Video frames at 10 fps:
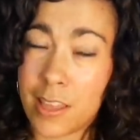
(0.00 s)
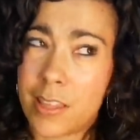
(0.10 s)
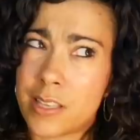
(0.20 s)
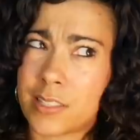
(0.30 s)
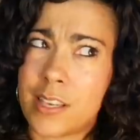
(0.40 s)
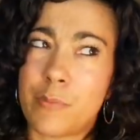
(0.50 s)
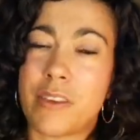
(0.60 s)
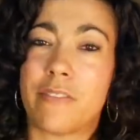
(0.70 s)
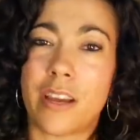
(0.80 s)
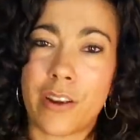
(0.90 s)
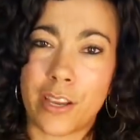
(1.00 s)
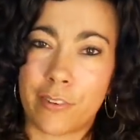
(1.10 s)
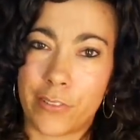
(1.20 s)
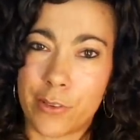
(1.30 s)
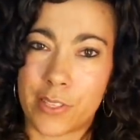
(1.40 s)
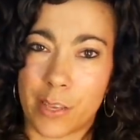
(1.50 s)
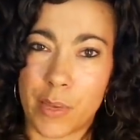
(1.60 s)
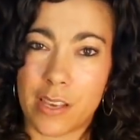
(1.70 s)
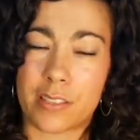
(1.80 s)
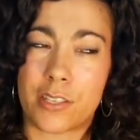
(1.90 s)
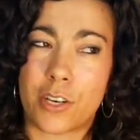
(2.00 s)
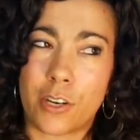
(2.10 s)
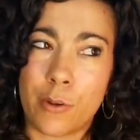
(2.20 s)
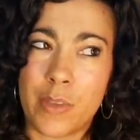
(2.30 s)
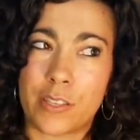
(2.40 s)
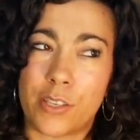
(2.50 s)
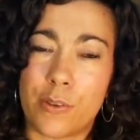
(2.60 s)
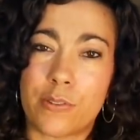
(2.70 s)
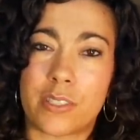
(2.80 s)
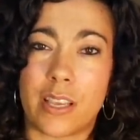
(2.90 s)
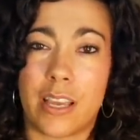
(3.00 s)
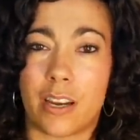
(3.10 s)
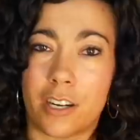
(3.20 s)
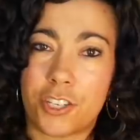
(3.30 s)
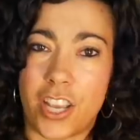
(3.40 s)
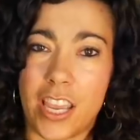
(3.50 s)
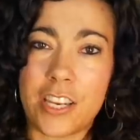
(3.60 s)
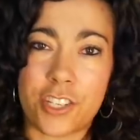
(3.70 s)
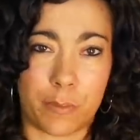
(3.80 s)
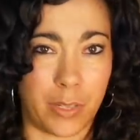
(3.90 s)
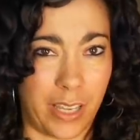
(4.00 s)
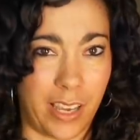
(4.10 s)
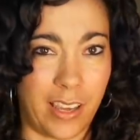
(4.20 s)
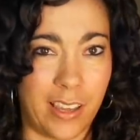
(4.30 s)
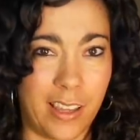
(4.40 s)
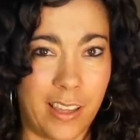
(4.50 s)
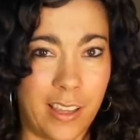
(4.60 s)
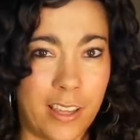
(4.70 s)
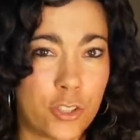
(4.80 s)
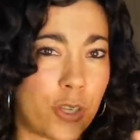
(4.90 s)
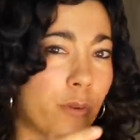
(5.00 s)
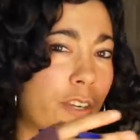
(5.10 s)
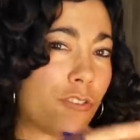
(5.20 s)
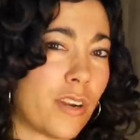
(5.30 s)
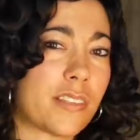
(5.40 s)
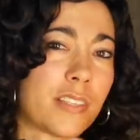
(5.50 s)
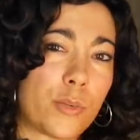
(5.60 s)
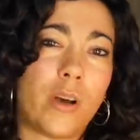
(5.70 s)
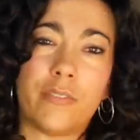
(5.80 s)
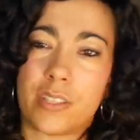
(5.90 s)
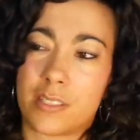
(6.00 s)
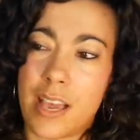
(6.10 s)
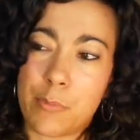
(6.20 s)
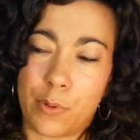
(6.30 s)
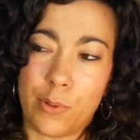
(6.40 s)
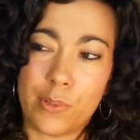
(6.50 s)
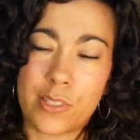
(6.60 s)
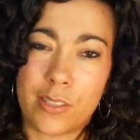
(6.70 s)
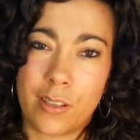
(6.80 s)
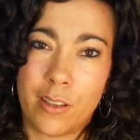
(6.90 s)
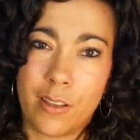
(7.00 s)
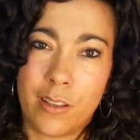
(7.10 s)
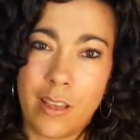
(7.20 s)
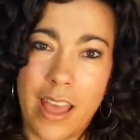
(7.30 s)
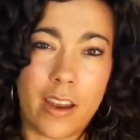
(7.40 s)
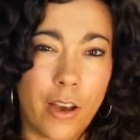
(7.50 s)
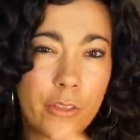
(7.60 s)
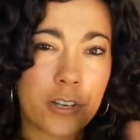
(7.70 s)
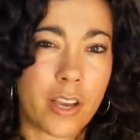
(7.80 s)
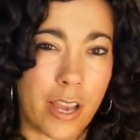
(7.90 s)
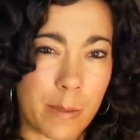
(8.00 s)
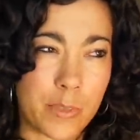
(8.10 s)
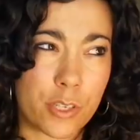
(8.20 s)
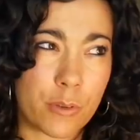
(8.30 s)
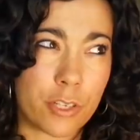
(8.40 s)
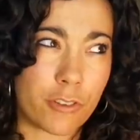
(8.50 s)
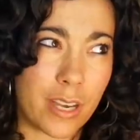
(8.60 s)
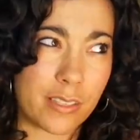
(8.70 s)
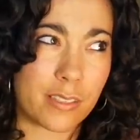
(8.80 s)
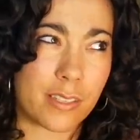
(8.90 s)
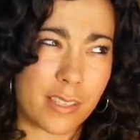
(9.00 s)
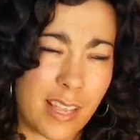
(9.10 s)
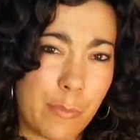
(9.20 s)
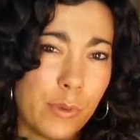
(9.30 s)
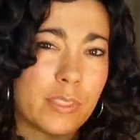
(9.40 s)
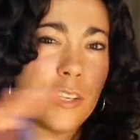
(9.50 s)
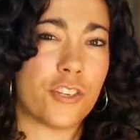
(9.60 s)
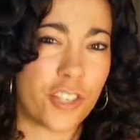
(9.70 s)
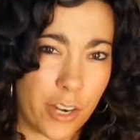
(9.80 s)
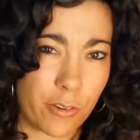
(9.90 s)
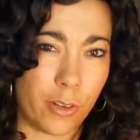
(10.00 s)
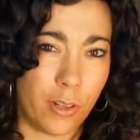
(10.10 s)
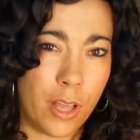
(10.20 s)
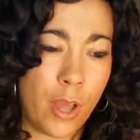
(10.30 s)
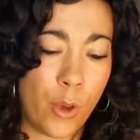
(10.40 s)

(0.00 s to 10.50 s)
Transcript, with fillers: This can be very confusing because the term is used interchangeably to address the 12 disciples, and other times to address disciples in general.